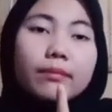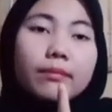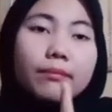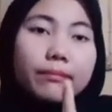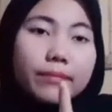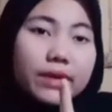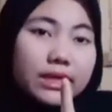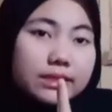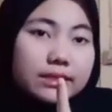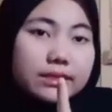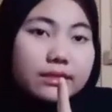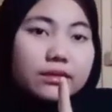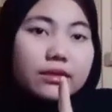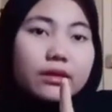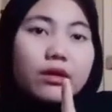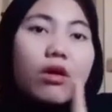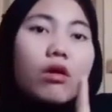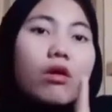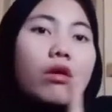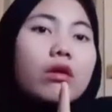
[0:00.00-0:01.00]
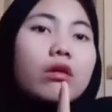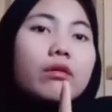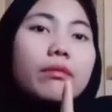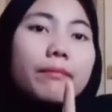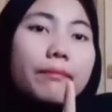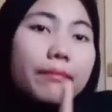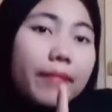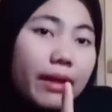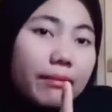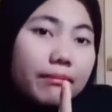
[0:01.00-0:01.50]
miss or
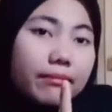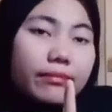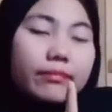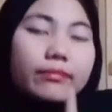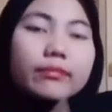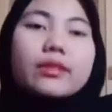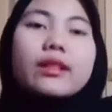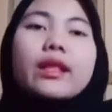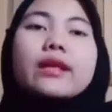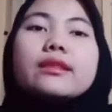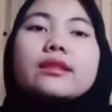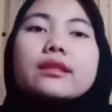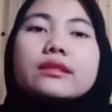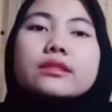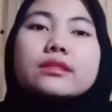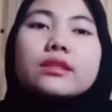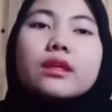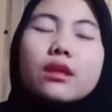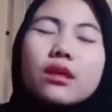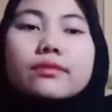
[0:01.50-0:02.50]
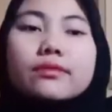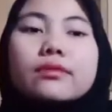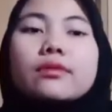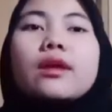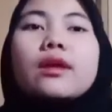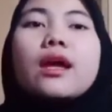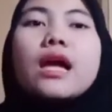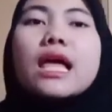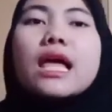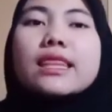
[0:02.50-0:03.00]
ma'am, like this.
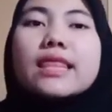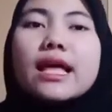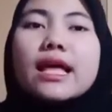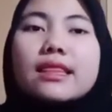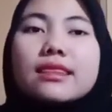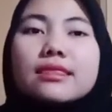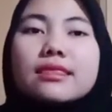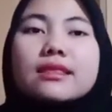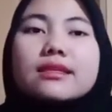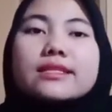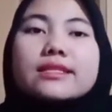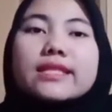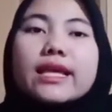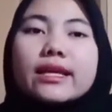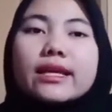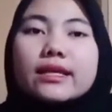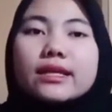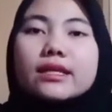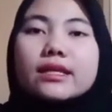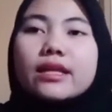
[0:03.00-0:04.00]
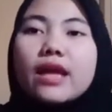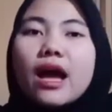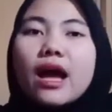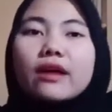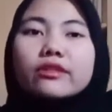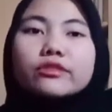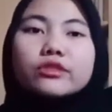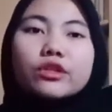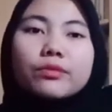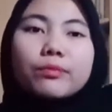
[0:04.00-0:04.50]
And then the second
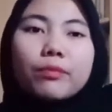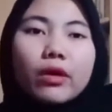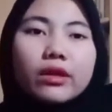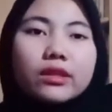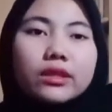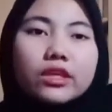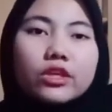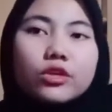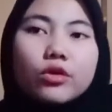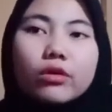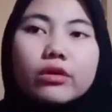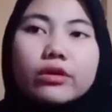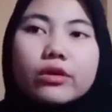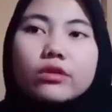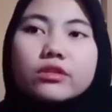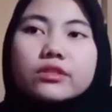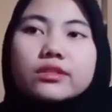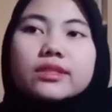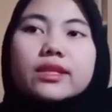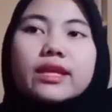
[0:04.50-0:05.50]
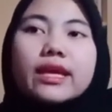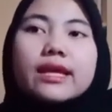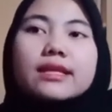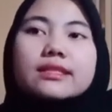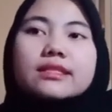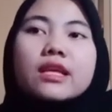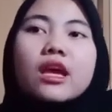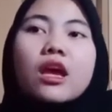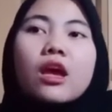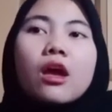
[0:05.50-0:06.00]
after pointing your nose
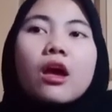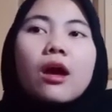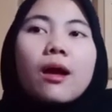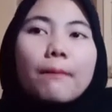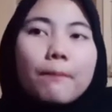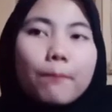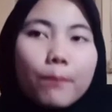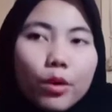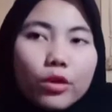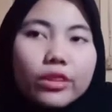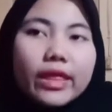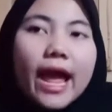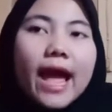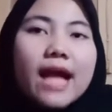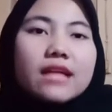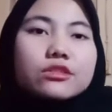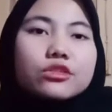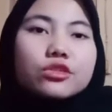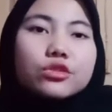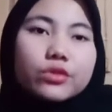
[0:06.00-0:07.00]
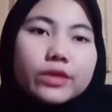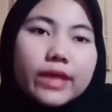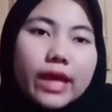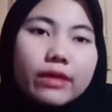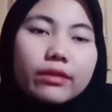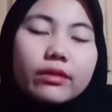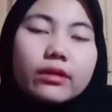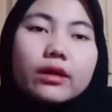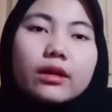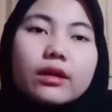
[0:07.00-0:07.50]
is put hands
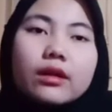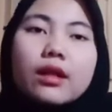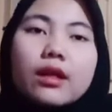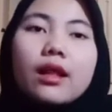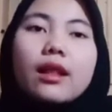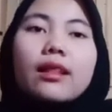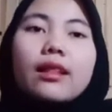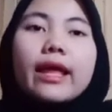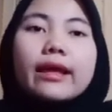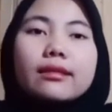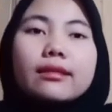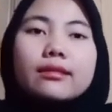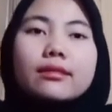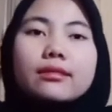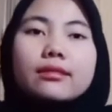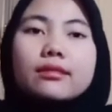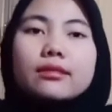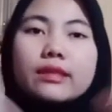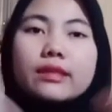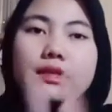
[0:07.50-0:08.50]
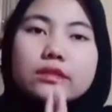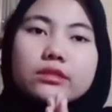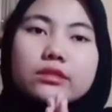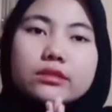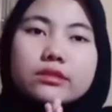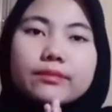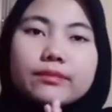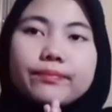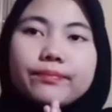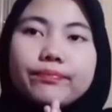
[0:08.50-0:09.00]
together like
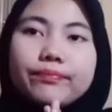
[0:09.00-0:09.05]
this.